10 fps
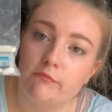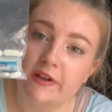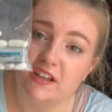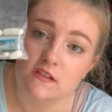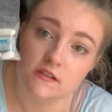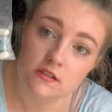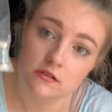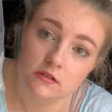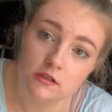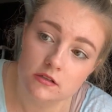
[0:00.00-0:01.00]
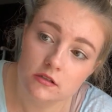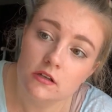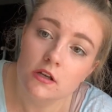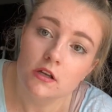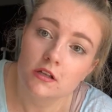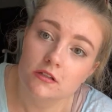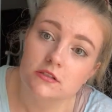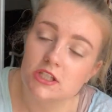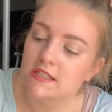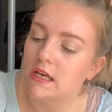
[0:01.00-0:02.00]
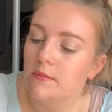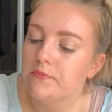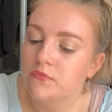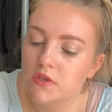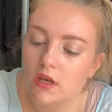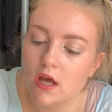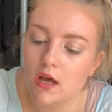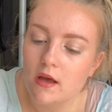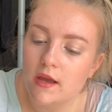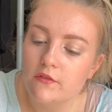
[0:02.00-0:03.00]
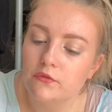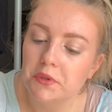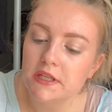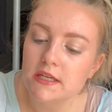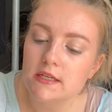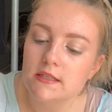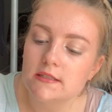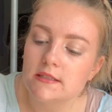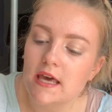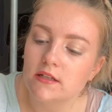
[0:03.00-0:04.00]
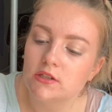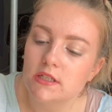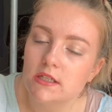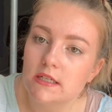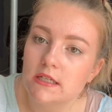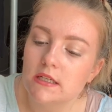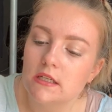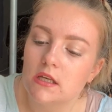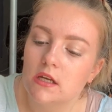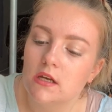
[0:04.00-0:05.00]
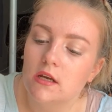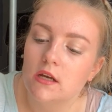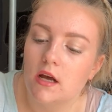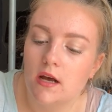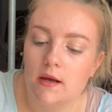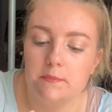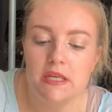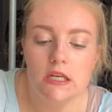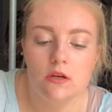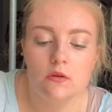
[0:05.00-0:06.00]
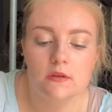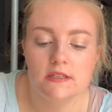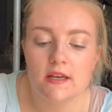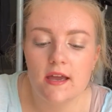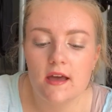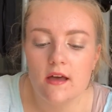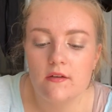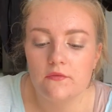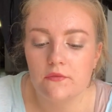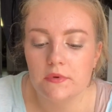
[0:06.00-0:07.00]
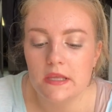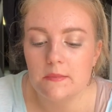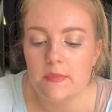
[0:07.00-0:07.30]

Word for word: pills. Just kidding. Uh, I have Rolaids, Lactaid, uh, um, because I have really